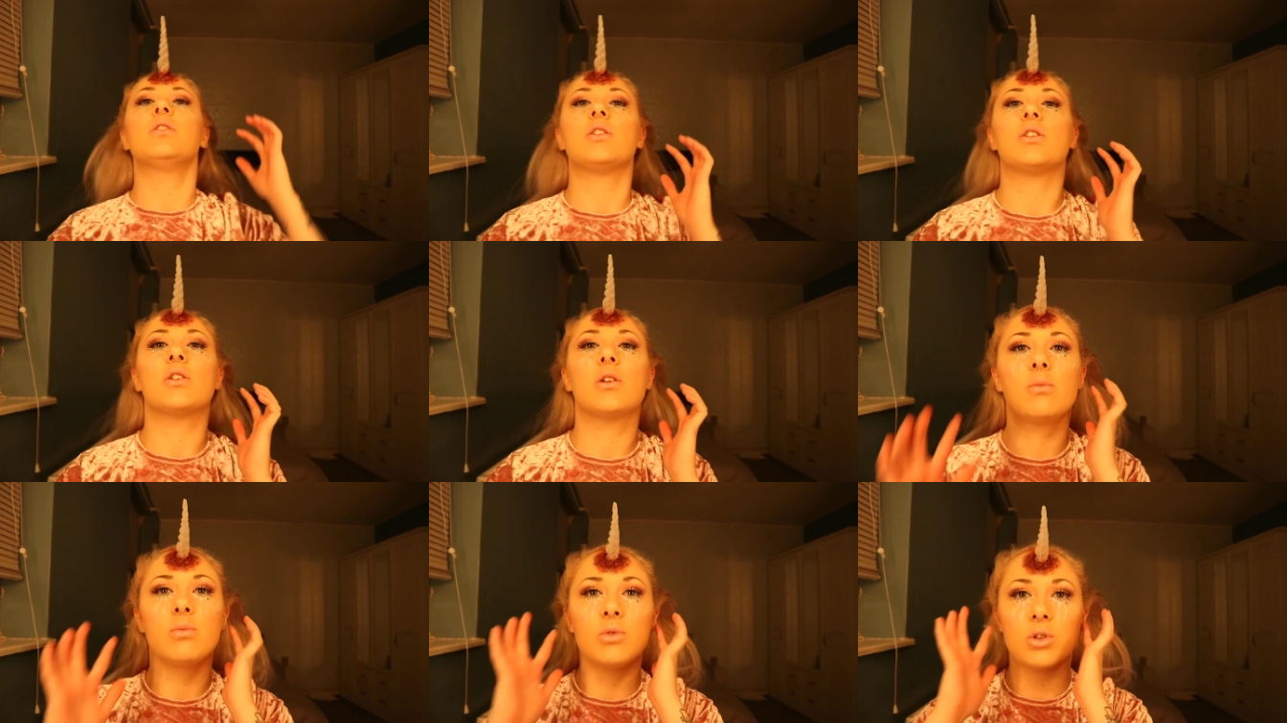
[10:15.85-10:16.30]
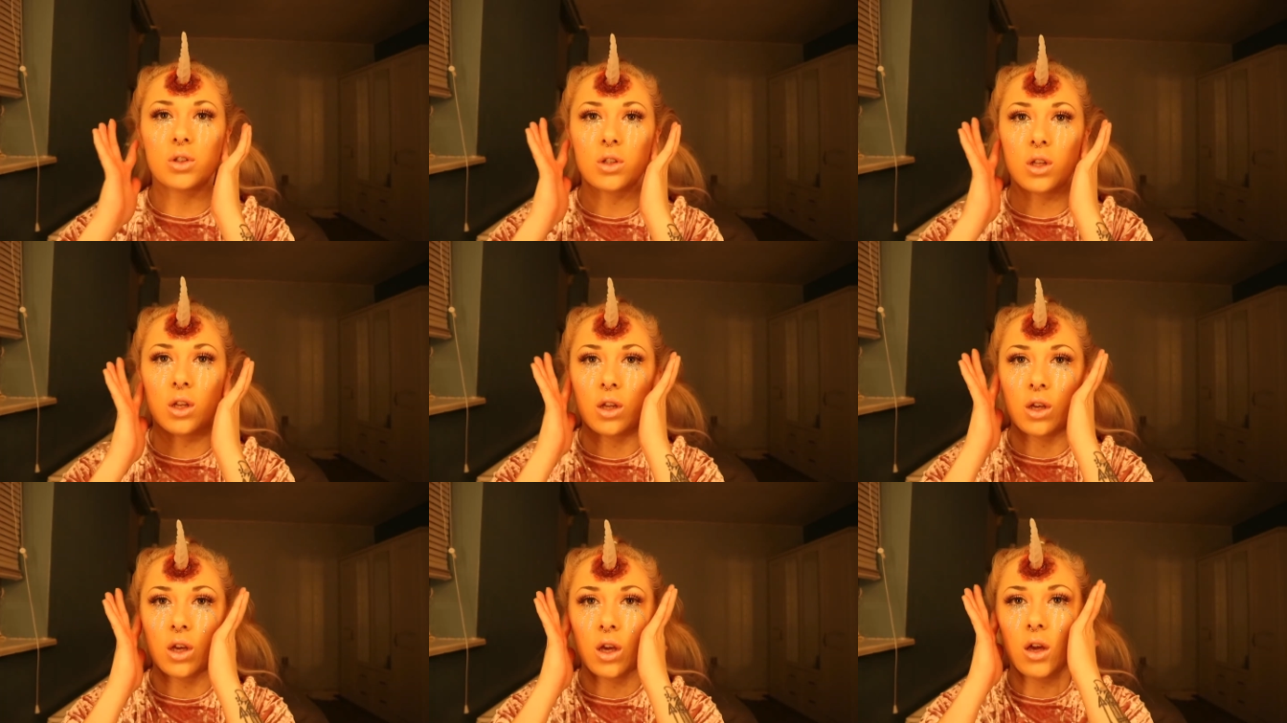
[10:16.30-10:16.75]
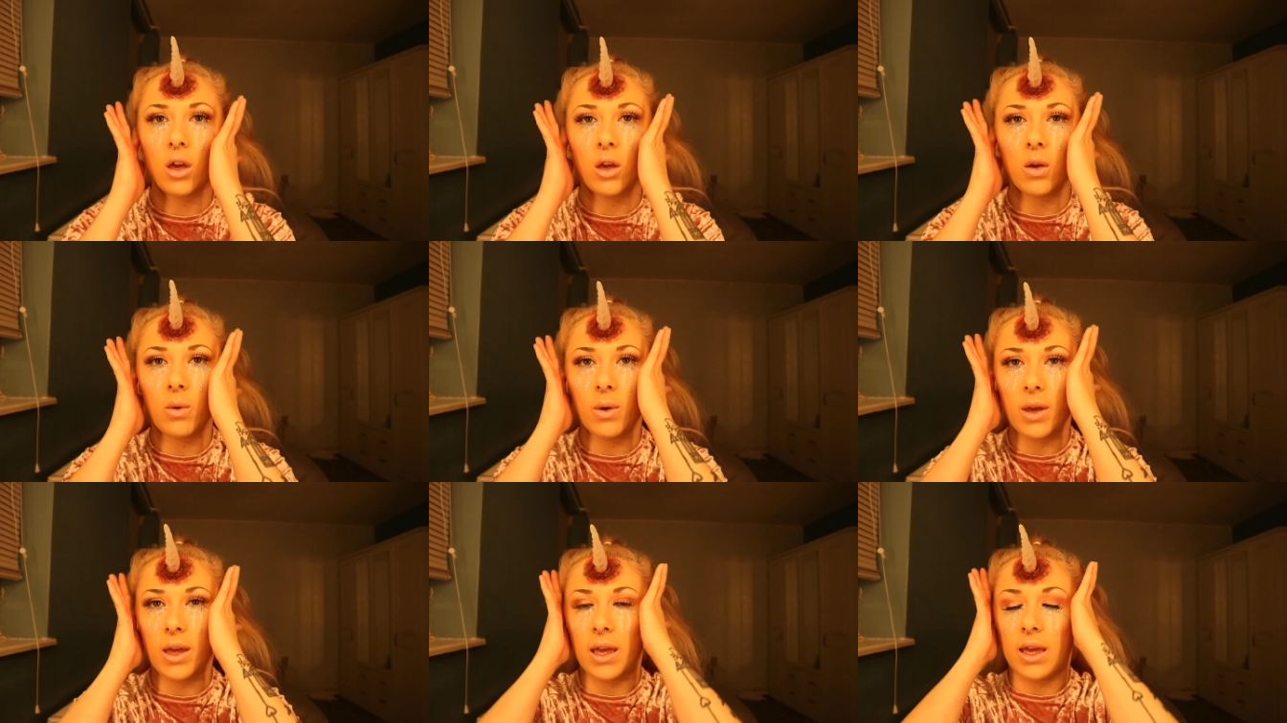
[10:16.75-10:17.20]
So I'm just going to
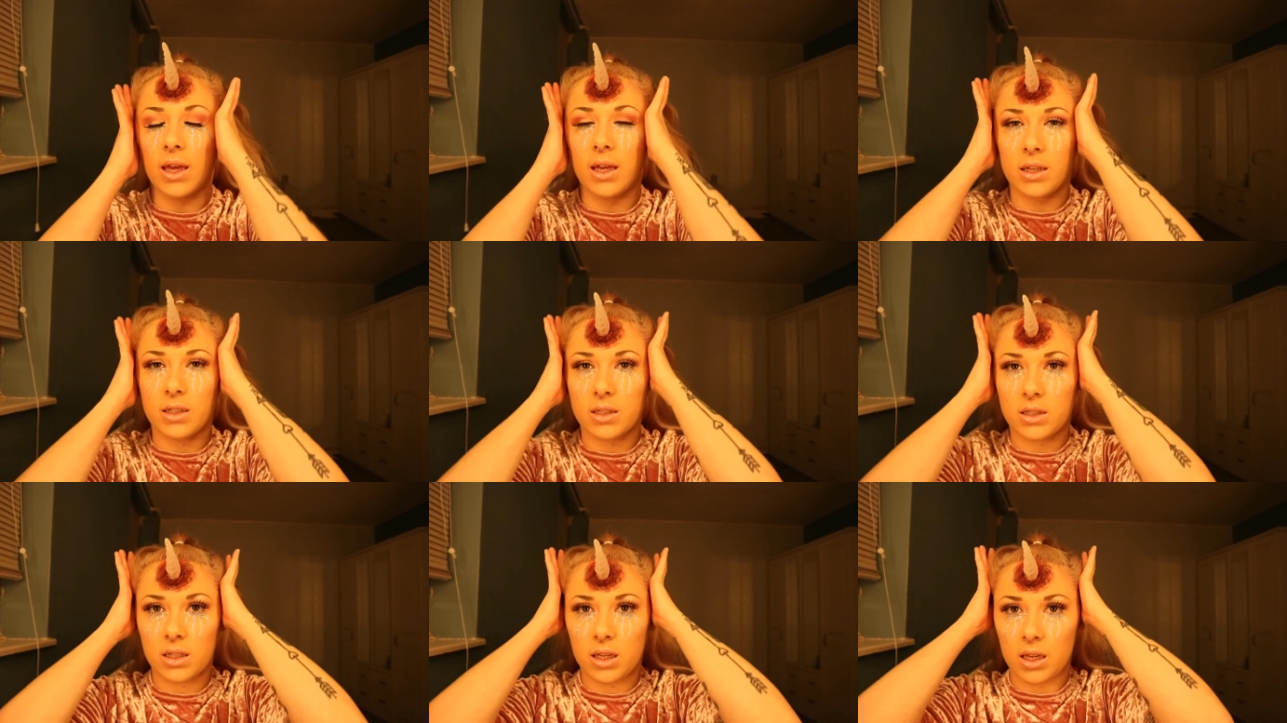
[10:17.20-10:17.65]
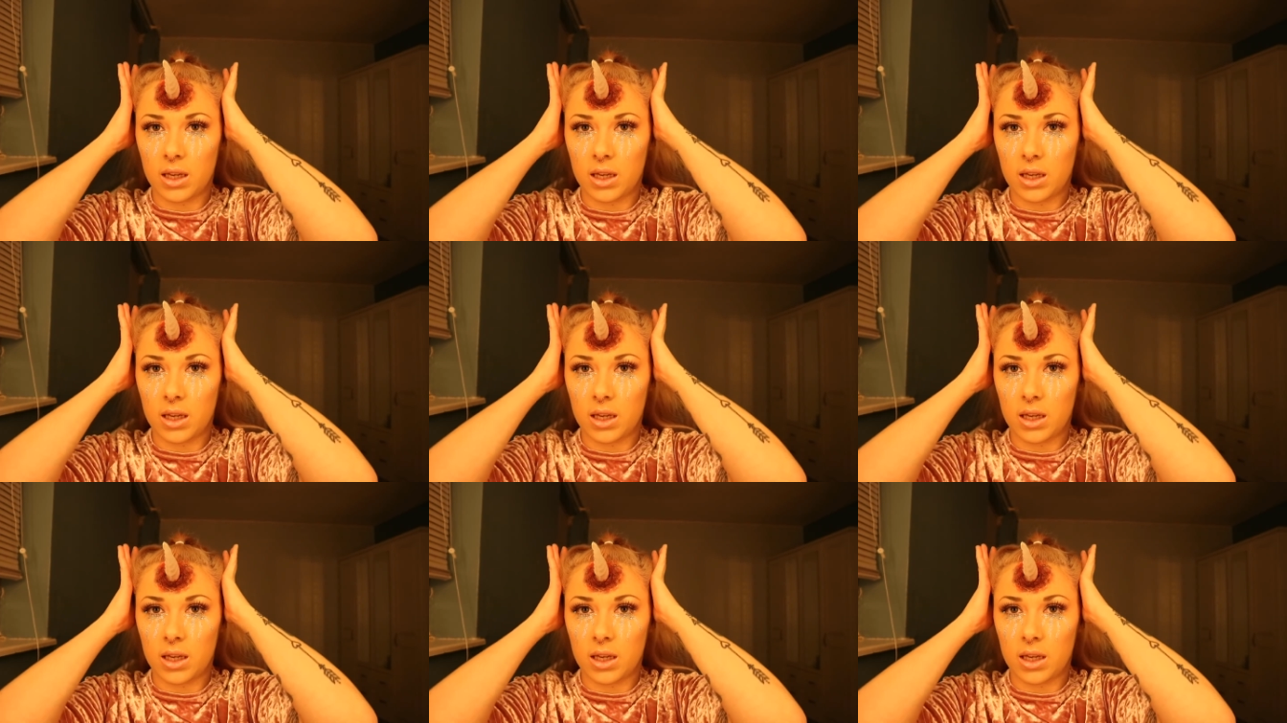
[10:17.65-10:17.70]
go ear to